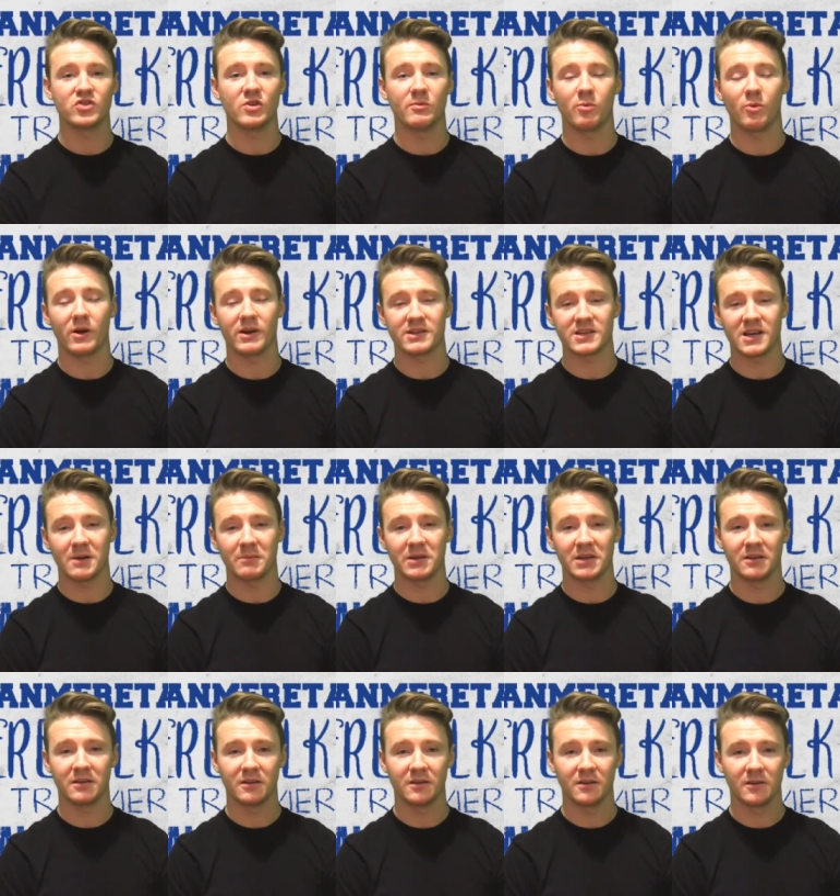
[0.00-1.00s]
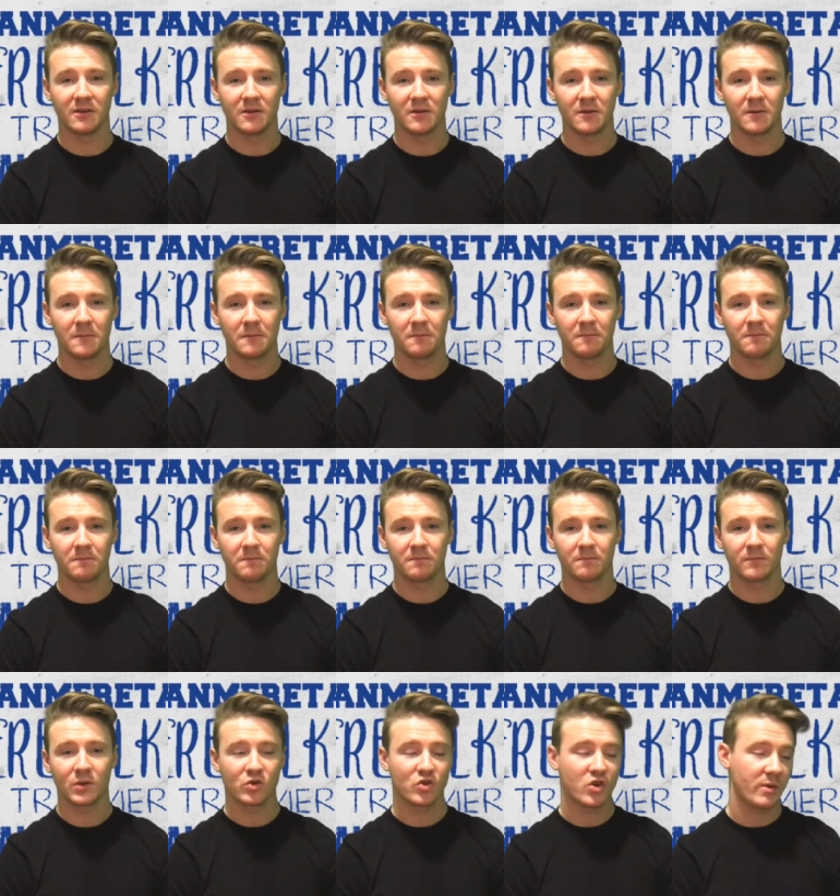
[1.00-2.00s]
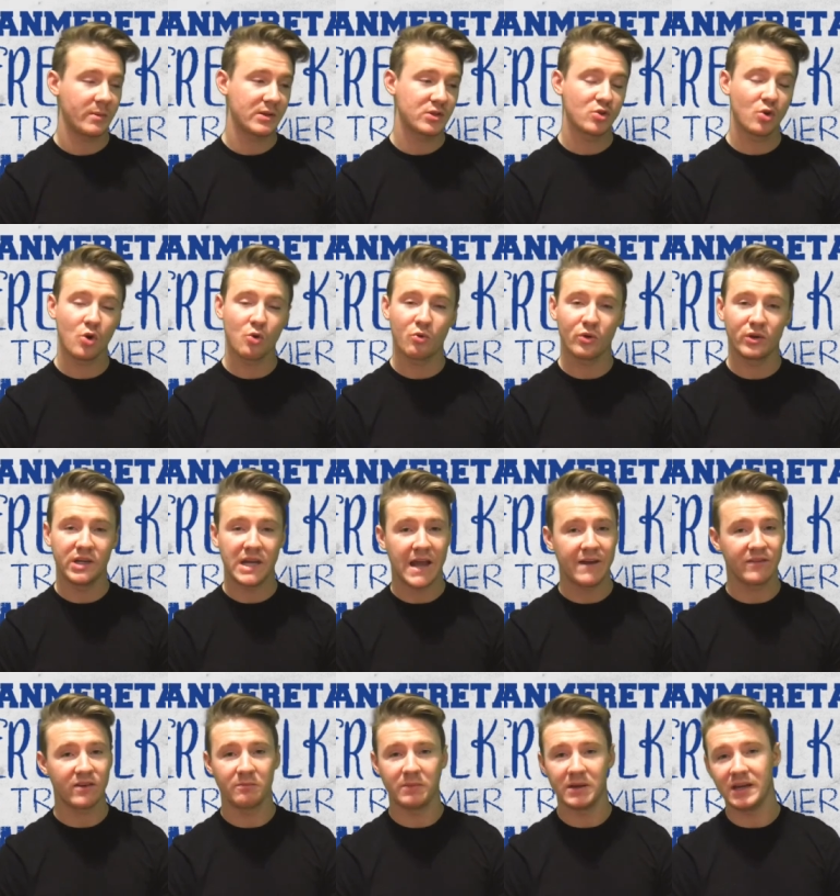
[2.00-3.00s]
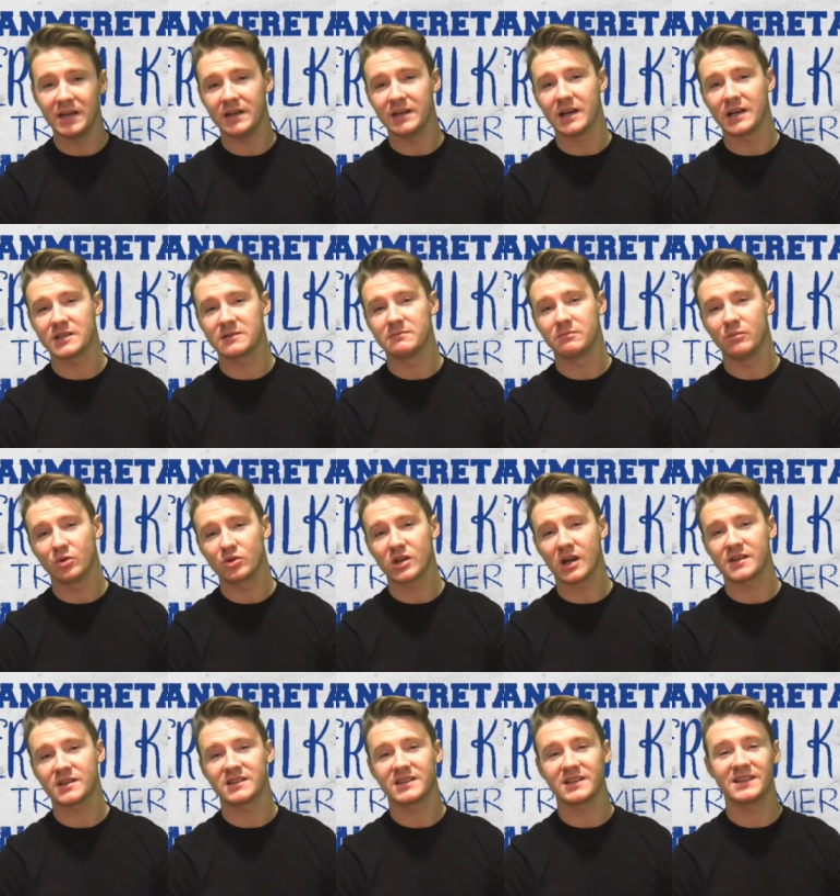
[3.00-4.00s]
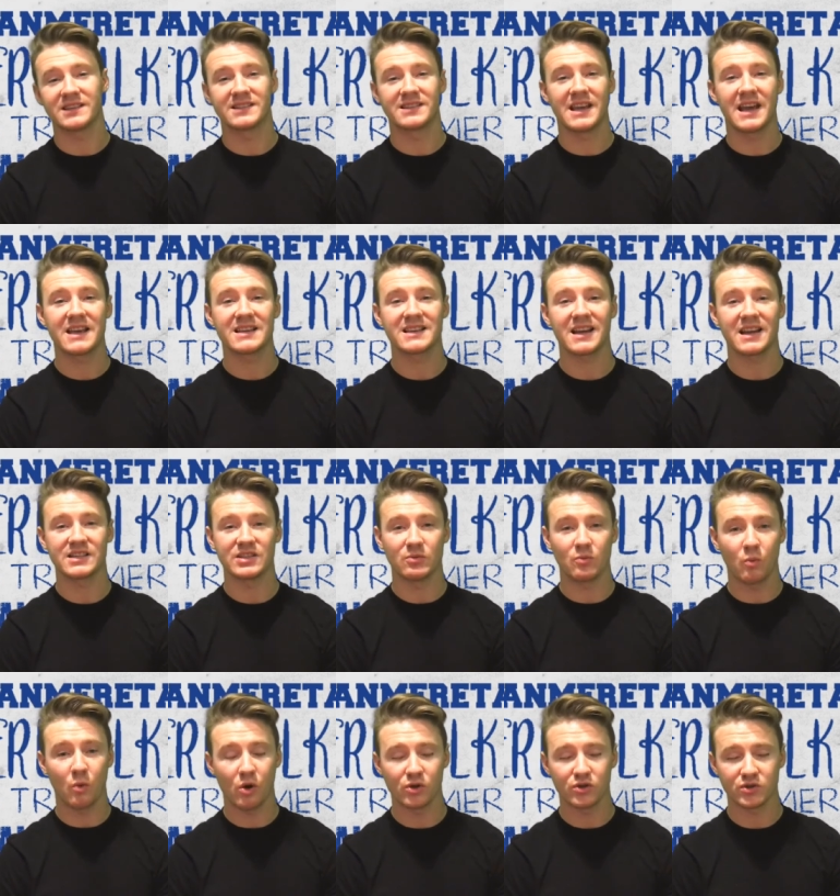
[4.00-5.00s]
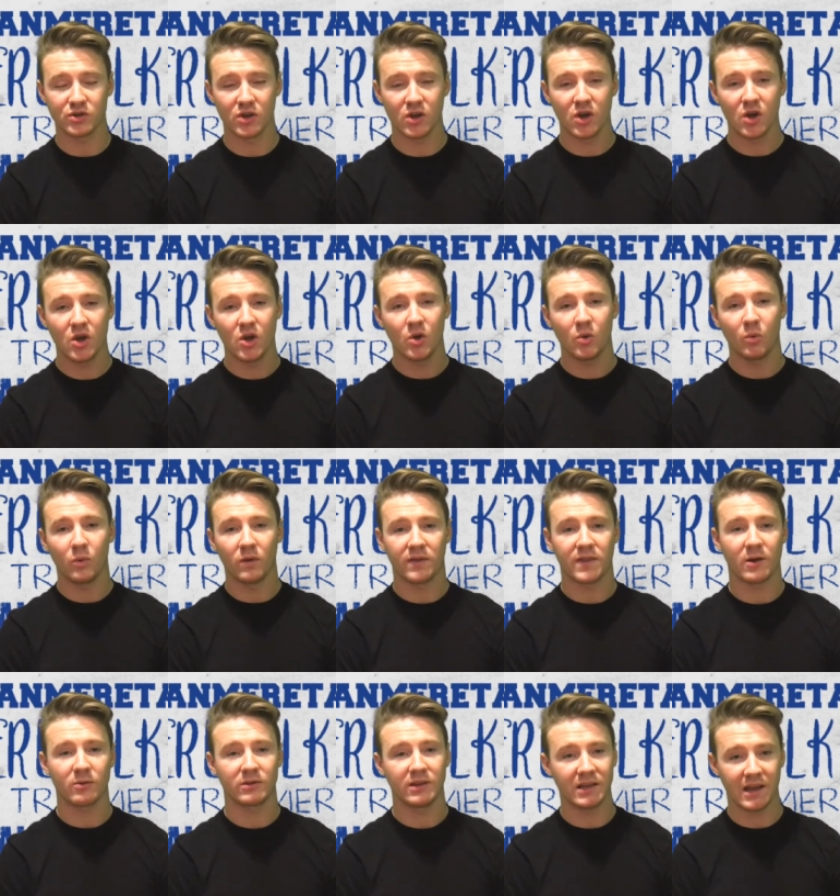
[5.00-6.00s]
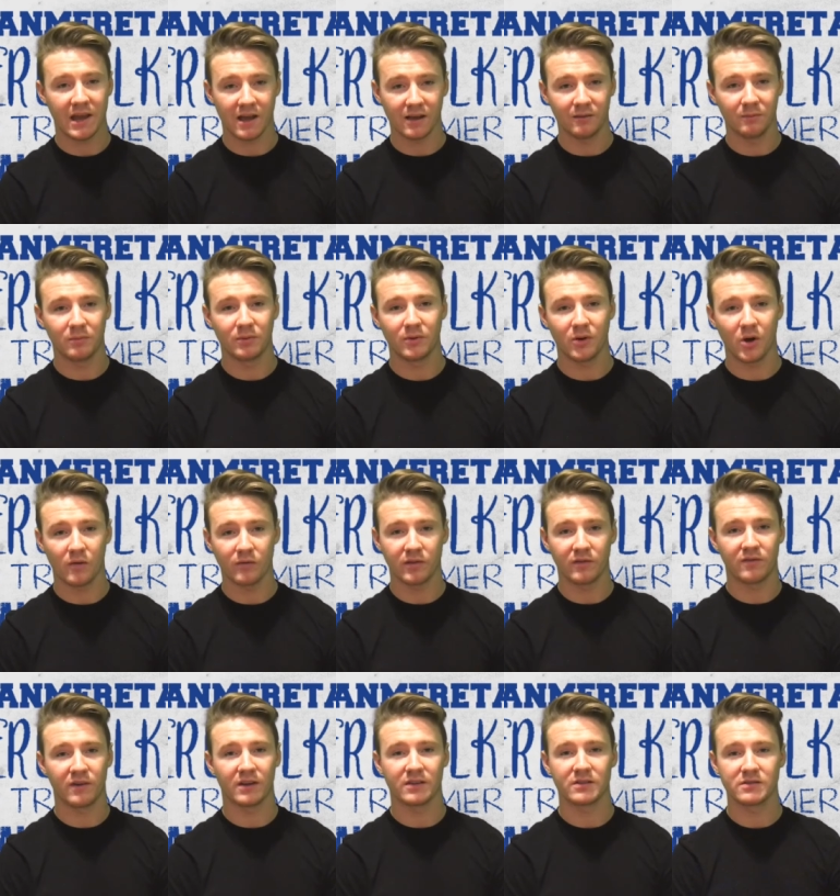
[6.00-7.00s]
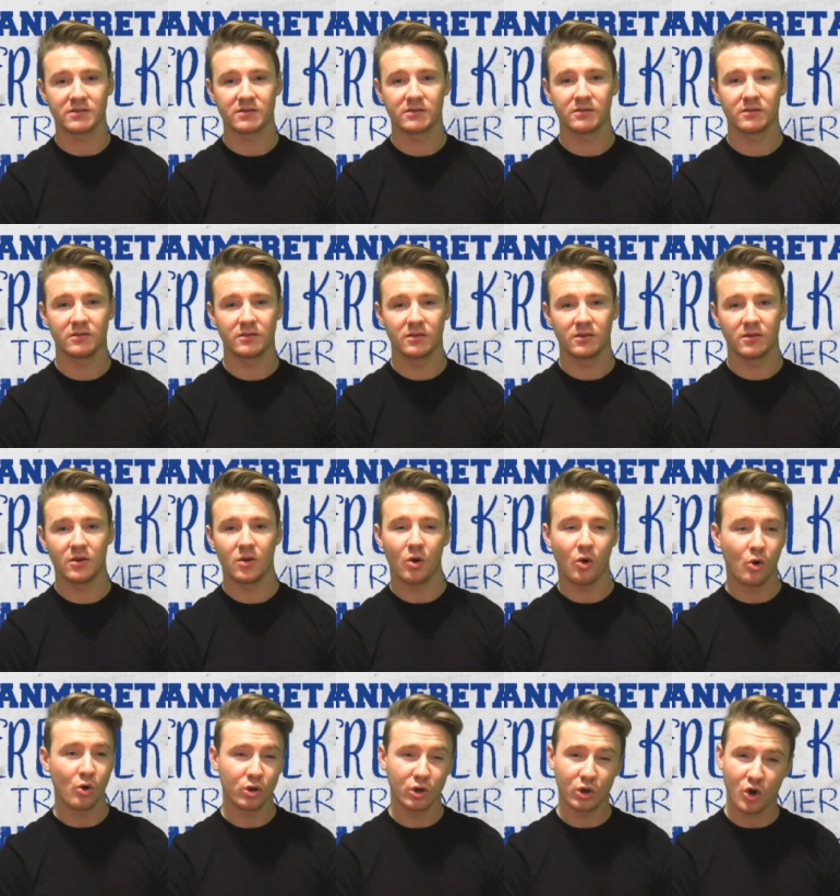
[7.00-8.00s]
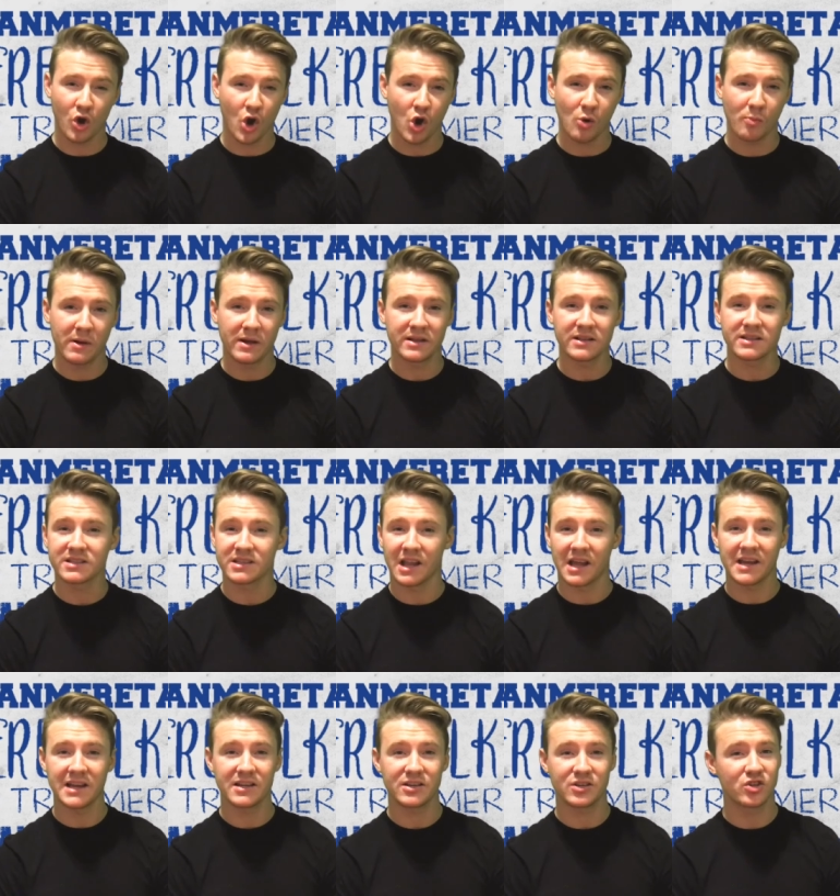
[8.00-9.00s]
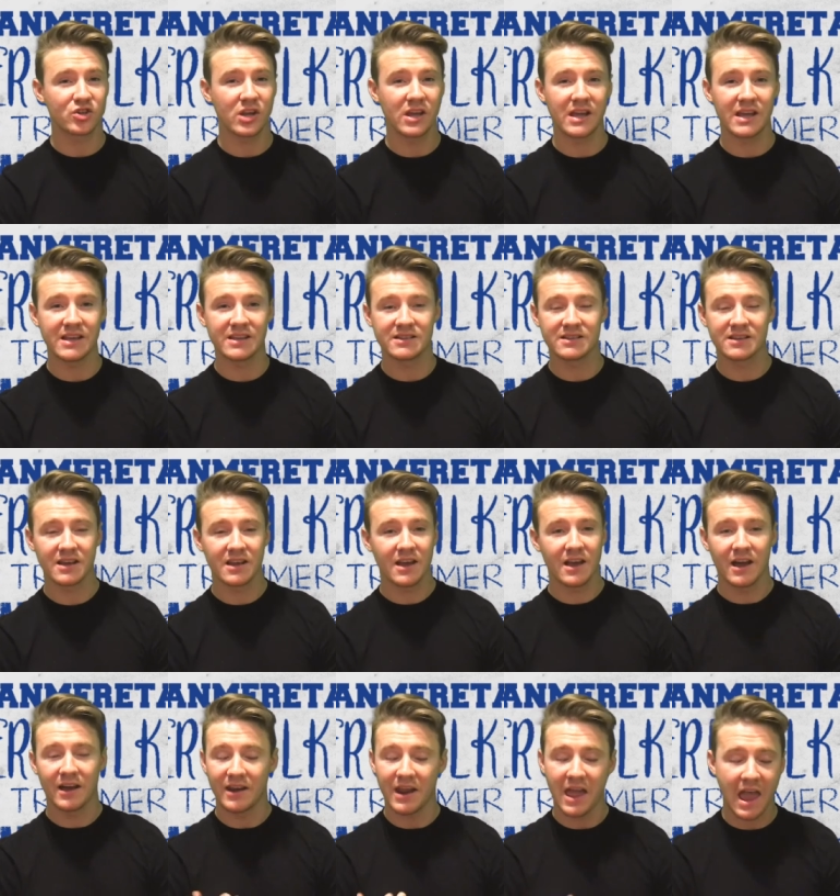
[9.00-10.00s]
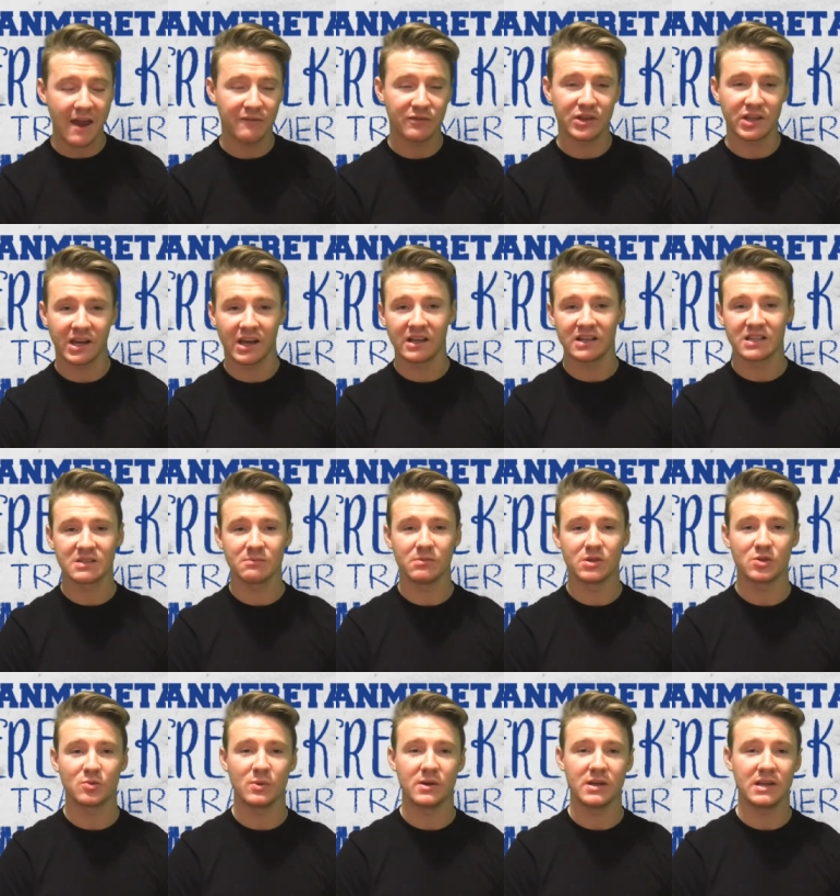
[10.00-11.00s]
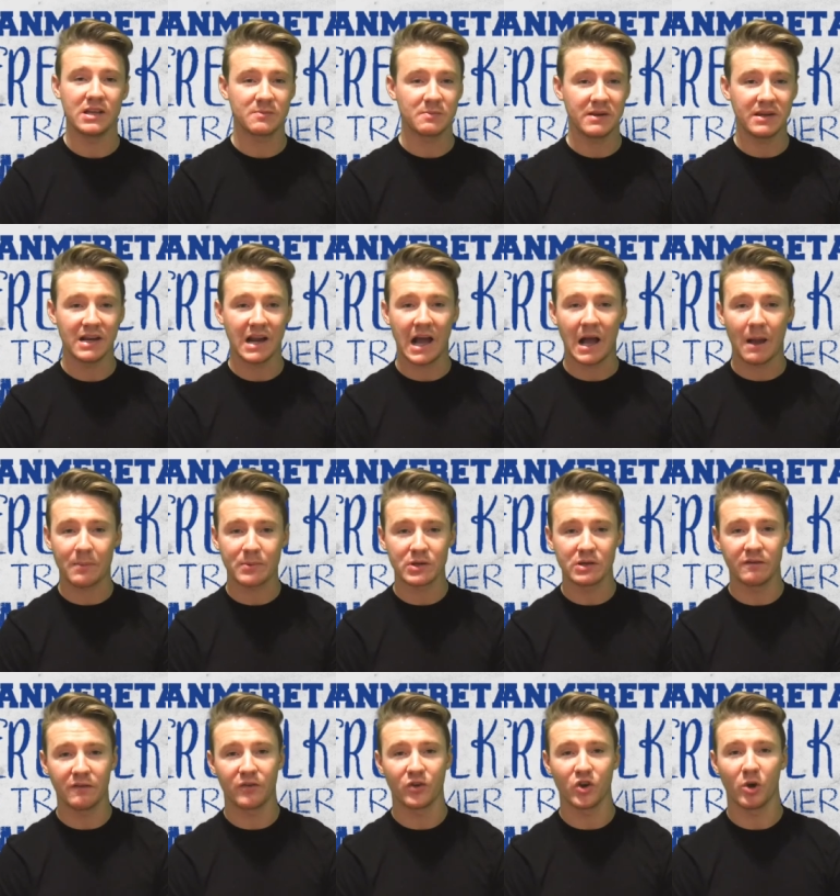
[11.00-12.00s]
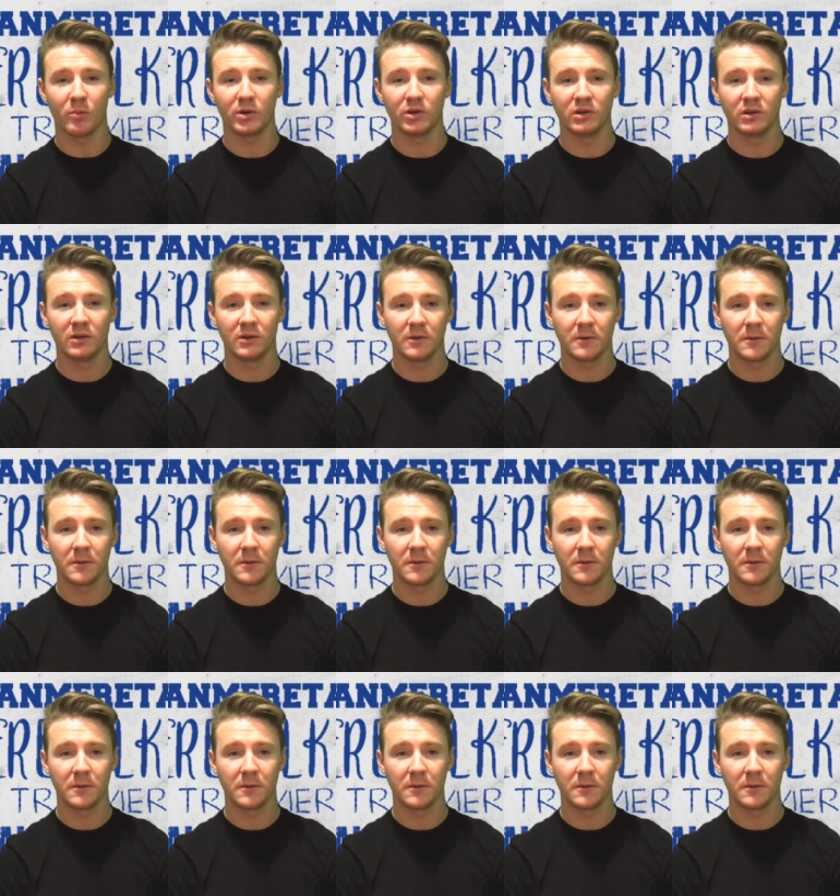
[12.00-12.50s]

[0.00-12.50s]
Super White Army. Tranmere Talk would never have been as much as a success as it was without the help of the fans. All the comments, likes, shares, and everything else in between has been absolutely phenomenal.